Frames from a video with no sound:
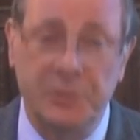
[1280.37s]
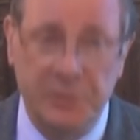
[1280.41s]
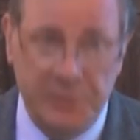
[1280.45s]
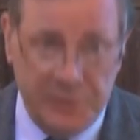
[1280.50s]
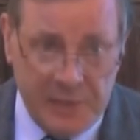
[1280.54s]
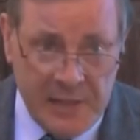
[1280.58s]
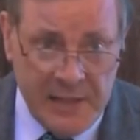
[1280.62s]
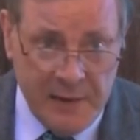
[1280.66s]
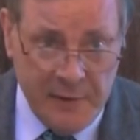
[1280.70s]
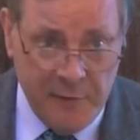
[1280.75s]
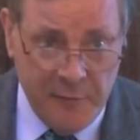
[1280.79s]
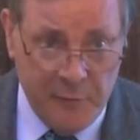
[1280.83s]

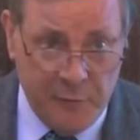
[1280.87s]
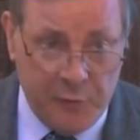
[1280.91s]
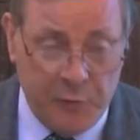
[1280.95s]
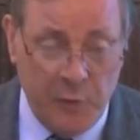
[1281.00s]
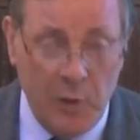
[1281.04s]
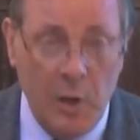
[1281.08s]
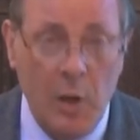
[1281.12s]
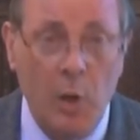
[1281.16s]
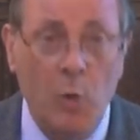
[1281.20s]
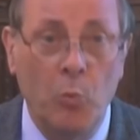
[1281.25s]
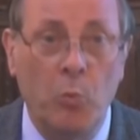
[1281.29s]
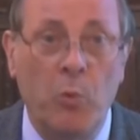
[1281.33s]

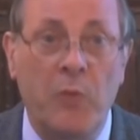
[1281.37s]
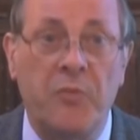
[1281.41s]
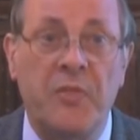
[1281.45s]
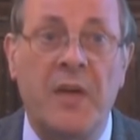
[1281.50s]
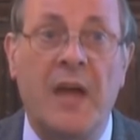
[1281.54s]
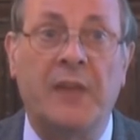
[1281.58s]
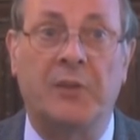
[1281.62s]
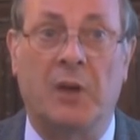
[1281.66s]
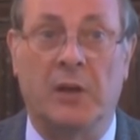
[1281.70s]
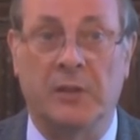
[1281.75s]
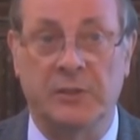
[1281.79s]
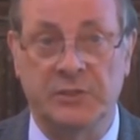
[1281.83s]
live with
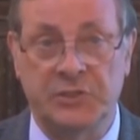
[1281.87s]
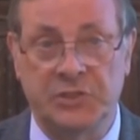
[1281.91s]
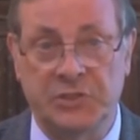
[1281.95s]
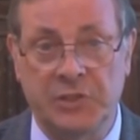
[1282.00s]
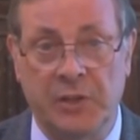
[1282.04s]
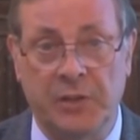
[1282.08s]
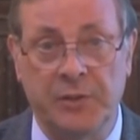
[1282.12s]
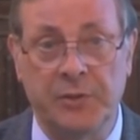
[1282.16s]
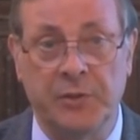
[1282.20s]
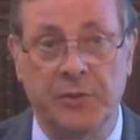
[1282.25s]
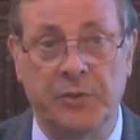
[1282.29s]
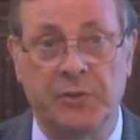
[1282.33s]
that
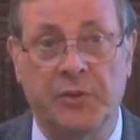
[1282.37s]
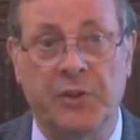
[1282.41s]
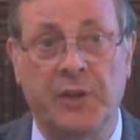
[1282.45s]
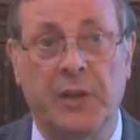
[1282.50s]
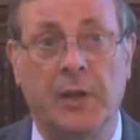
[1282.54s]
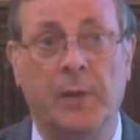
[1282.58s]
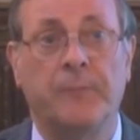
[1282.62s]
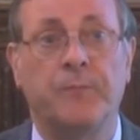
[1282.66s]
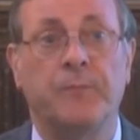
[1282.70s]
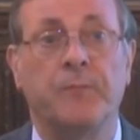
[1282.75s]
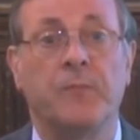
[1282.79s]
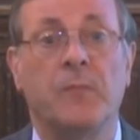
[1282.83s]

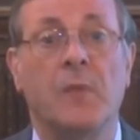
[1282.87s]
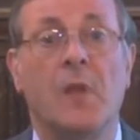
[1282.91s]
uncertainty.